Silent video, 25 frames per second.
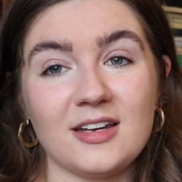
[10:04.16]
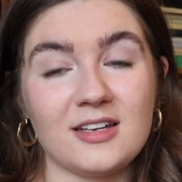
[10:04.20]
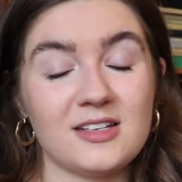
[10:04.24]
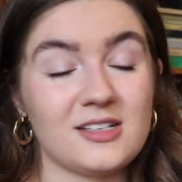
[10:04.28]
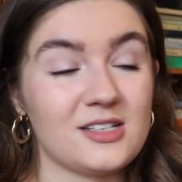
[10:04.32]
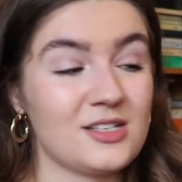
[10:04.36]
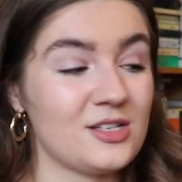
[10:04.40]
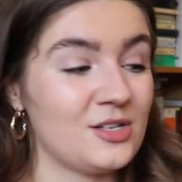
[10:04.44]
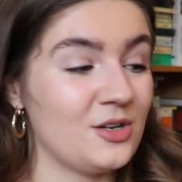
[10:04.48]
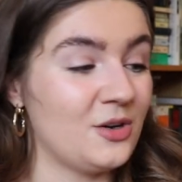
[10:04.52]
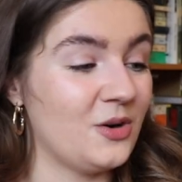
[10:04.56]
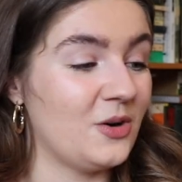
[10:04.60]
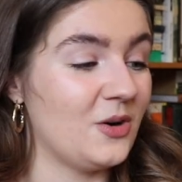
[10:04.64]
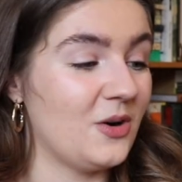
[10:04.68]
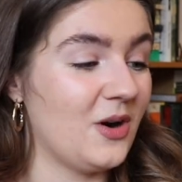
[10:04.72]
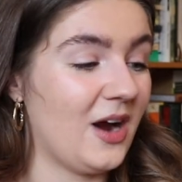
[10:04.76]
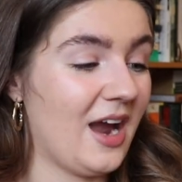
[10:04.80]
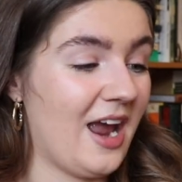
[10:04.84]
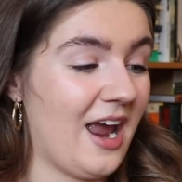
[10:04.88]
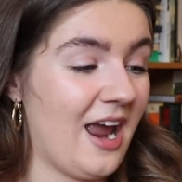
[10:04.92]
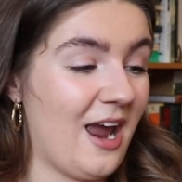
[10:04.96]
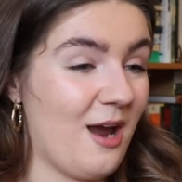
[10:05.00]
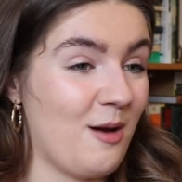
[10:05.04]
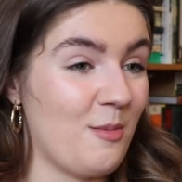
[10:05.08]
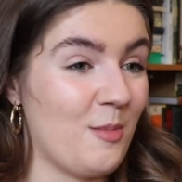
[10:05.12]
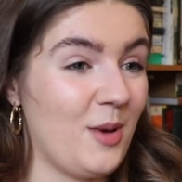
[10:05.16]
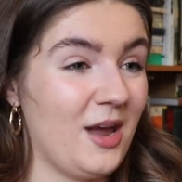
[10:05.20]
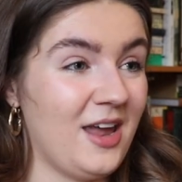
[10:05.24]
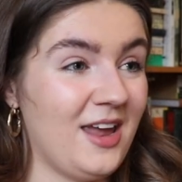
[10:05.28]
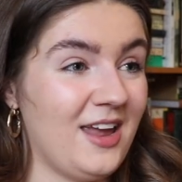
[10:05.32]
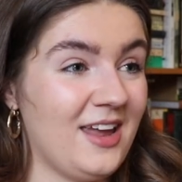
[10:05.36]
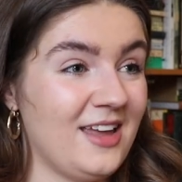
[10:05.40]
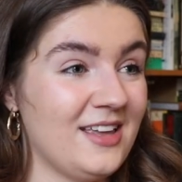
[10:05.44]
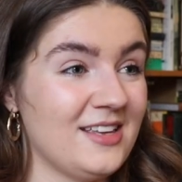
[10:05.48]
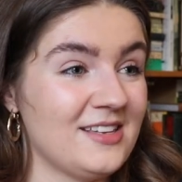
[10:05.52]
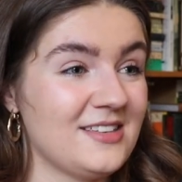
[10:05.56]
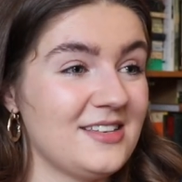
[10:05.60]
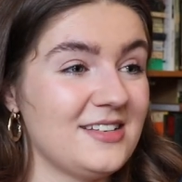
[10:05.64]
it. So
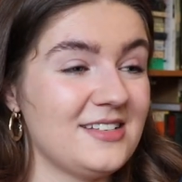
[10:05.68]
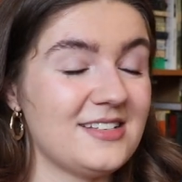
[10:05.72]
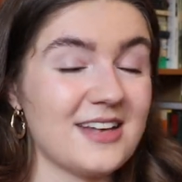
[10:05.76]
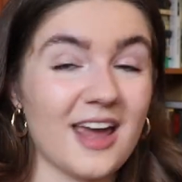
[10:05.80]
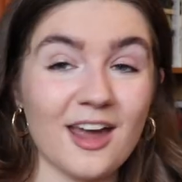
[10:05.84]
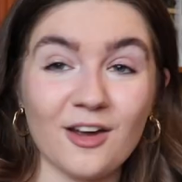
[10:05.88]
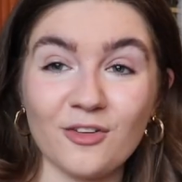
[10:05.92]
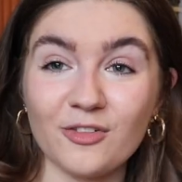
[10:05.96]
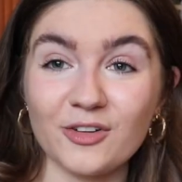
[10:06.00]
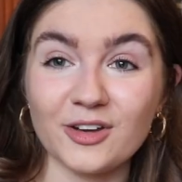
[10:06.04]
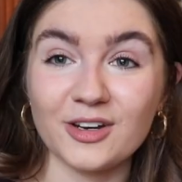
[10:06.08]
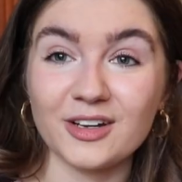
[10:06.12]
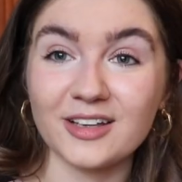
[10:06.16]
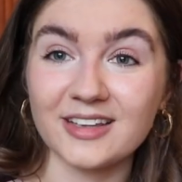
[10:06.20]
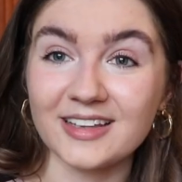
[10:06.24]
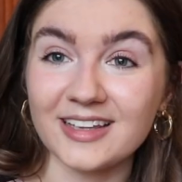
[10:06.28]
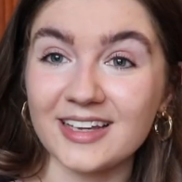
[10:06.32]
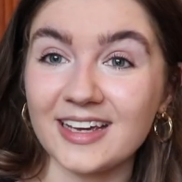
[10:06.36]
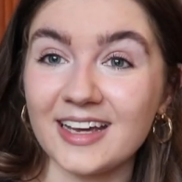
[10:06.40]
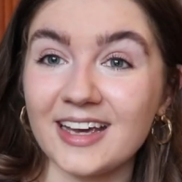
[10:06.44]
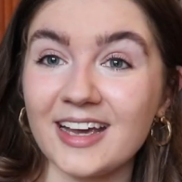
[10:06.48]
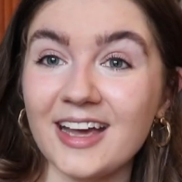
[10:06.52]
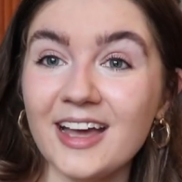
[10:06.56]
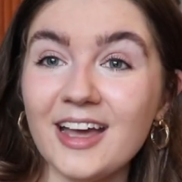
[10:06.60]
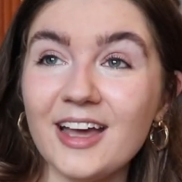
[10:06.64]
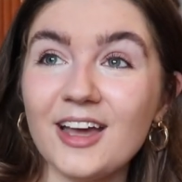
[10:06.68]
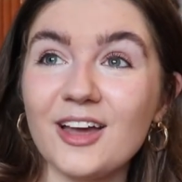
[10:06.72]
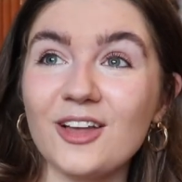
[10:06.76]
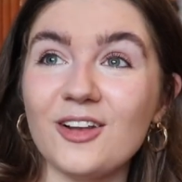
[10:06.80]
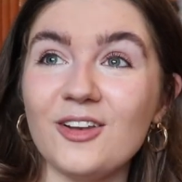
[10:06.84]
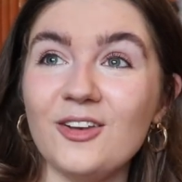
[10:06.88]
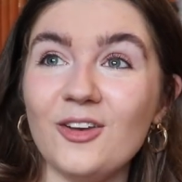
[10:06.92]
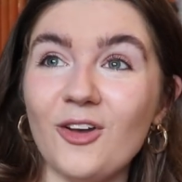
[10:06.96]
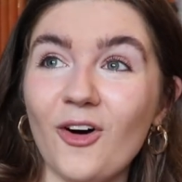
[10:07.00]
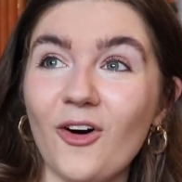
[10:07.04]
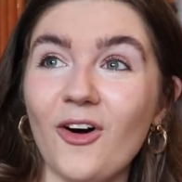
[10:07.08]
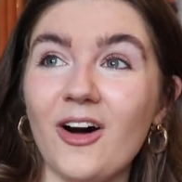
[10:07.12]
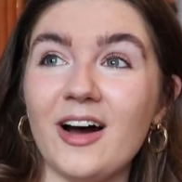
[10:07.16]
it is definitely
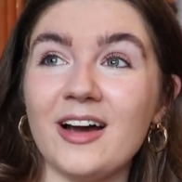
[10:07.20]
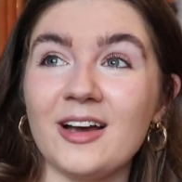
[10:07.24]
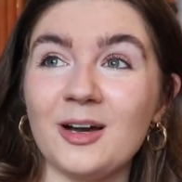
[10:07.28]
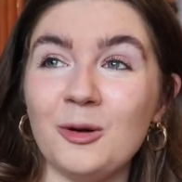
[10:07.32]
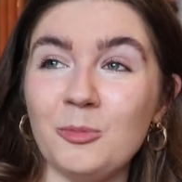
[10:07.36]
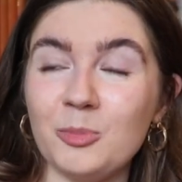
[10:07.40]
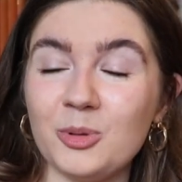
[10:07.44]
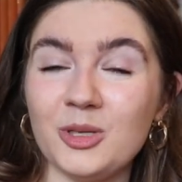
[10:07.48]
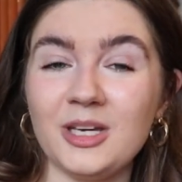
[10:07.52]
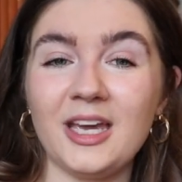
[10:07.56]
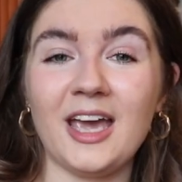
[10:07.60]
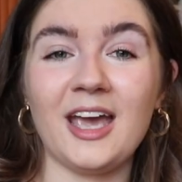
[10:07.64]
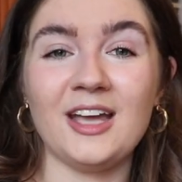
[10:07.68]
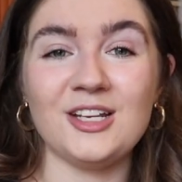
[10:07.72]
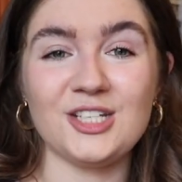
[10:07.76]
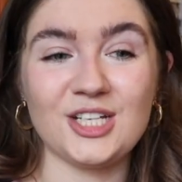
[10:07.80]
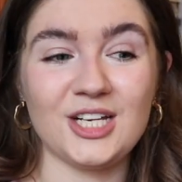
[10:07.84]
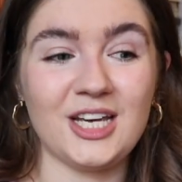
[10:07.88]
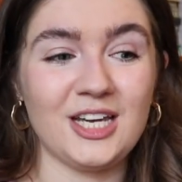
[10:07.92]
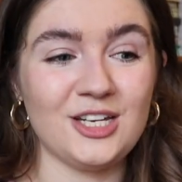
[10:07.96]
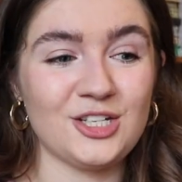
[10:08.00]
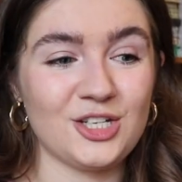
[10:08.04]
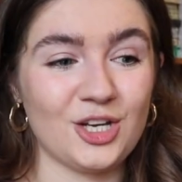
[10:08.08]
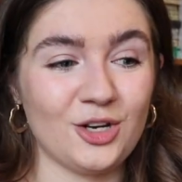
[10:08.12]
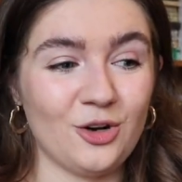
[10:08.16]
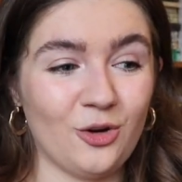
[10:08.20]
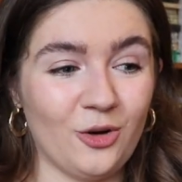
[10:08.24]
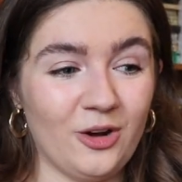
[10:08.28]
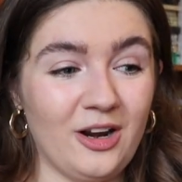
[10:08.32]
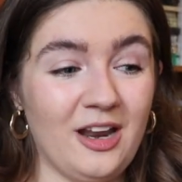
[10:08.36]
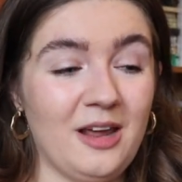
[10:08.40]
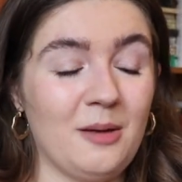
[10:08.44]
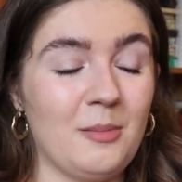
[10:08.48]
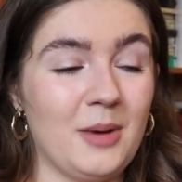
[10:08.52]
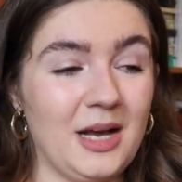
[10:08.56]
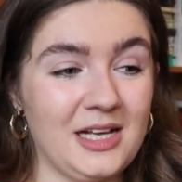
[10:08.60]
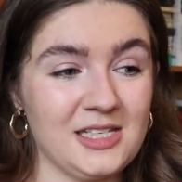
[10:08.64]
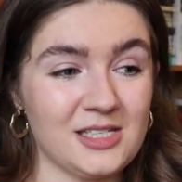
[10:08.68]
not a complete education on
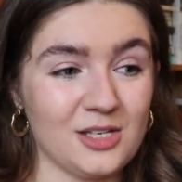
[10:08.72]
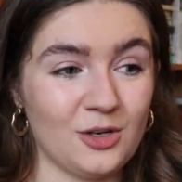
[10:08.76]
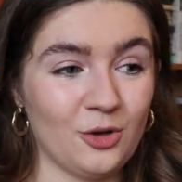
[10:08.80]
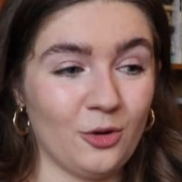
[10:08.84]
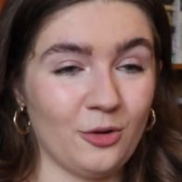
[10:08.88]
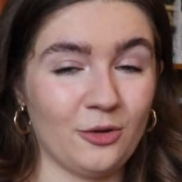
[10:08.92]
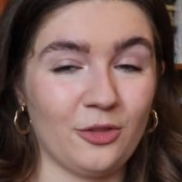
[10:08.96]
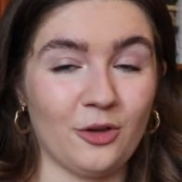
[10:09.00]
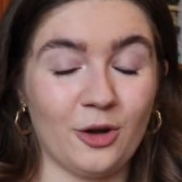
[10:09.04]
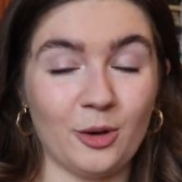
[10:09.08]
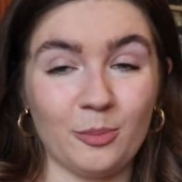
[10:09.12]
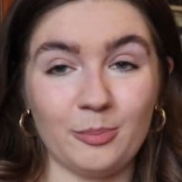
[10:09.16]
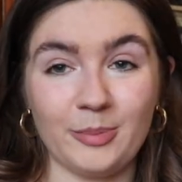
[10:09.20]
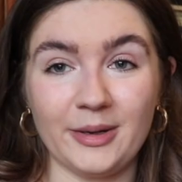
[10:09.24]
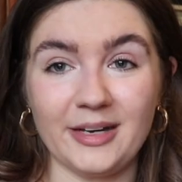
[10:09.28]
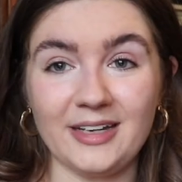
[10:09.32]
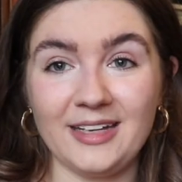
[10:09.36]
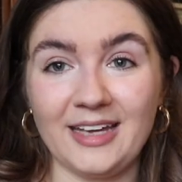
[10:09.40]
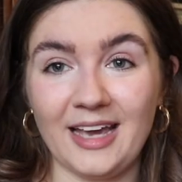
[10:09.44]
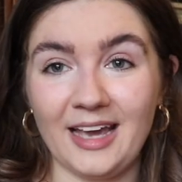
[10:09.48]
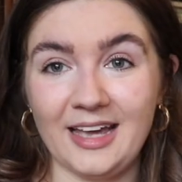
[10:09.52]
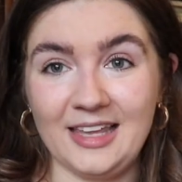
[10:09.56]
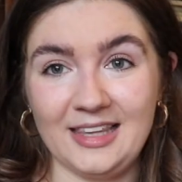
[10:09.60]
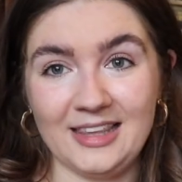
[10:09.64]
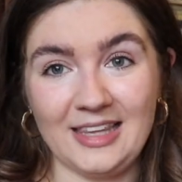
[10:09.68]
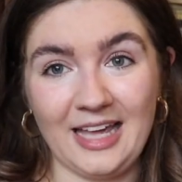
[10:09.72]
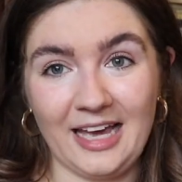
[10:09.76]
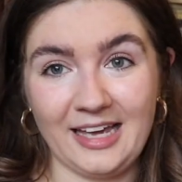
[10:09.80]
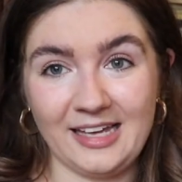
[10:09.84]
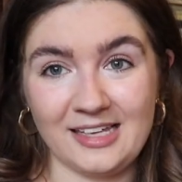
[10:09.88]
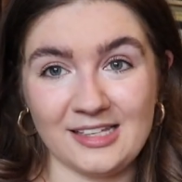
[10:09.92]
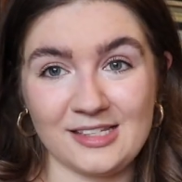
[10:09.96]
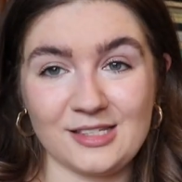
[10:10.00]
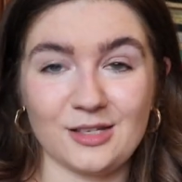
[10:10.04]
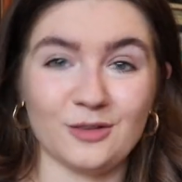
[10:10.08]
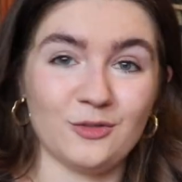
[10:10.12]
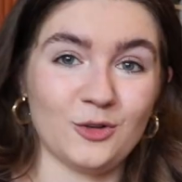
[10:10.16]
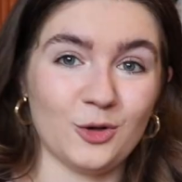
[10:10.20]
him as an author, but yet that
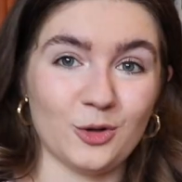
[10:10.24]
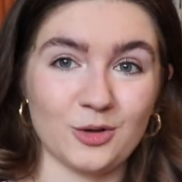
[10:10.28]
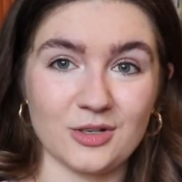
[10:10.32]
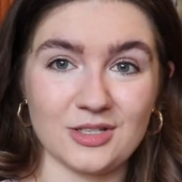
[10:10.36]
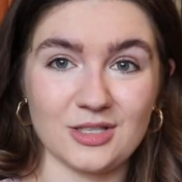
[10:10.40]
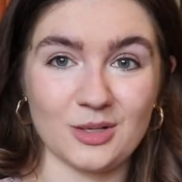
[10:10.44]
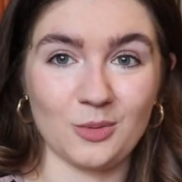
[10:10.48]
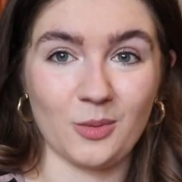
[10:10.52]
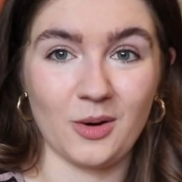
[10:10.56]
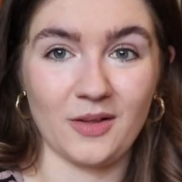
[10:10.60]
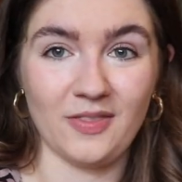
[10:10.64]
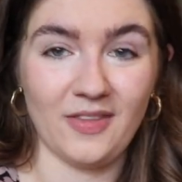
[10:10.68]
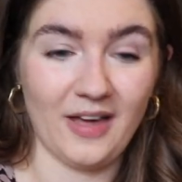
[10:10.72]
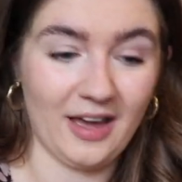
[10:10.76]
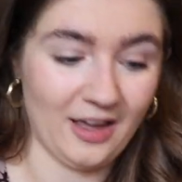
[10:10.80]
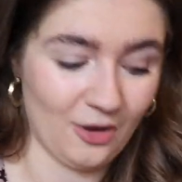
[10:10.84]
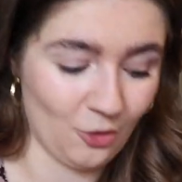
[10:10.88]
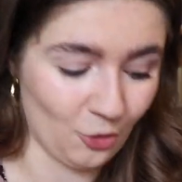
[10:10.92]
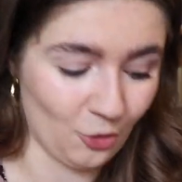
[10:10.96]
is of course the one that I